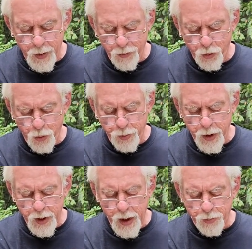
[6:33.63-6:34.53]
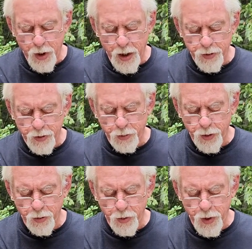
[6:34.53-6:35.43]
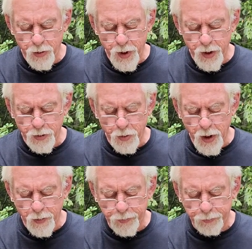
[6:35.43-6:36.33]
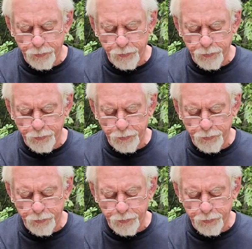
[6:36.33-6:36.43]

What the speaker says: And we'll repeat that process with the rear ring as well.